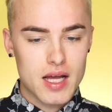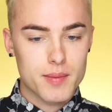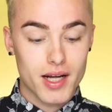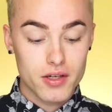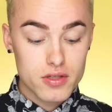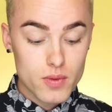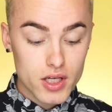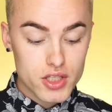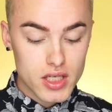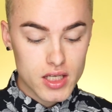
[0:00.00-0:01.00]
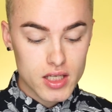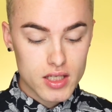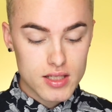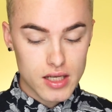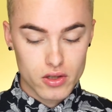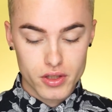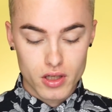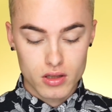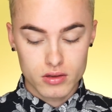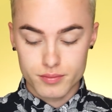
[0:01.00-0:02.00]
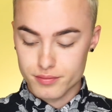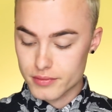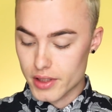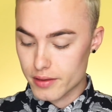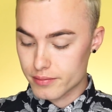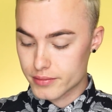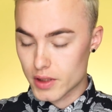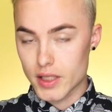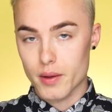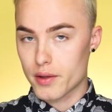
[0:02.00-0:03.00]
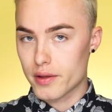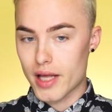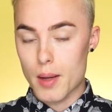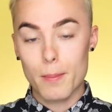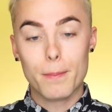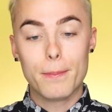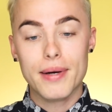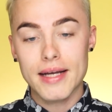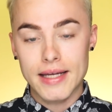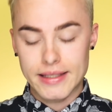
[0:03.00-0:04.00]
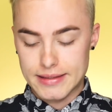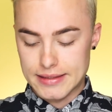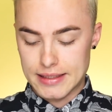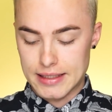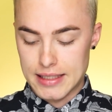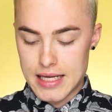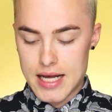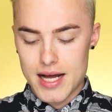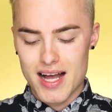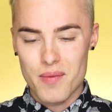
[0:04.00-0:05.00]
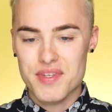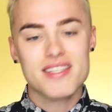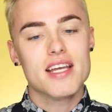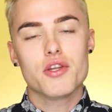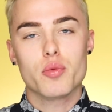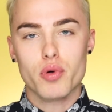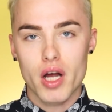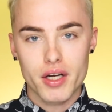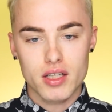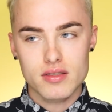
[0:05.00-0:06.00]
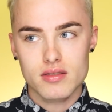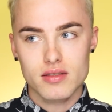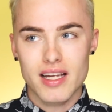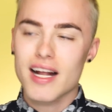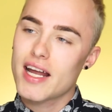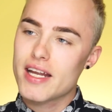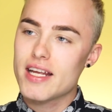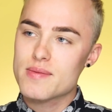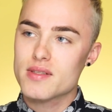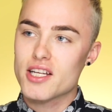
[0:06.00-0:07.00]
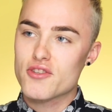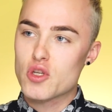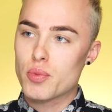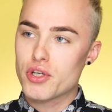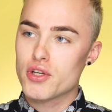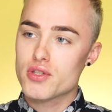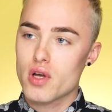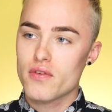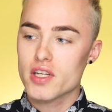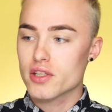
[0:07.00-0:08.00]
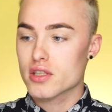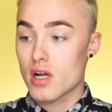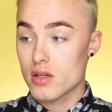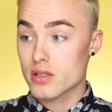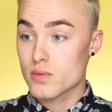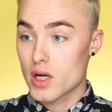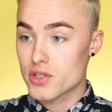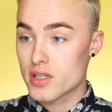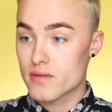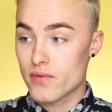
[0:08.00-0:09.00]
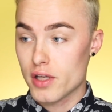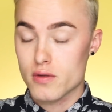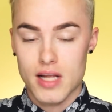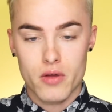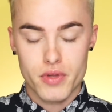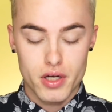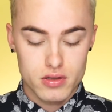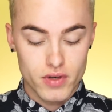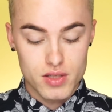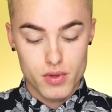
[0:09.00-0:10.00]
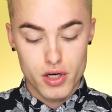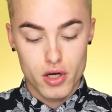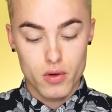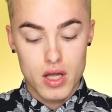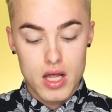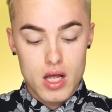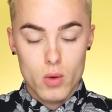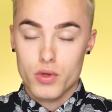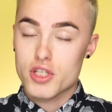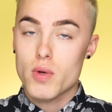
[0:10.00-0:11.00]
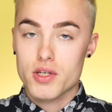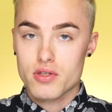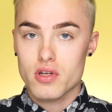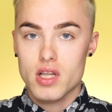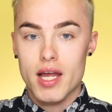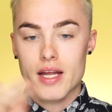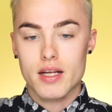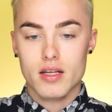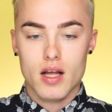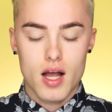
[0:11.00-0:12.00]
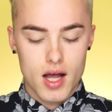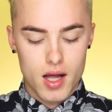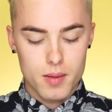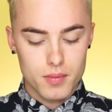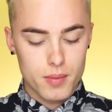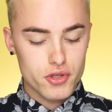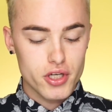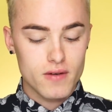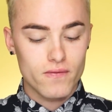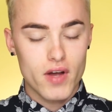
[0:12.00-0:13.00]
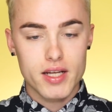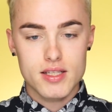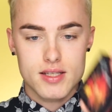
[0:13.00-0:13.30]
not gonna do swatches. I know y'all don't like when I do that, but this isn't a new product. It kind of is, but not super new. So I feel like there's other swatches videos out there. So if you guys want to know what the swatches look like, I'm sure you can find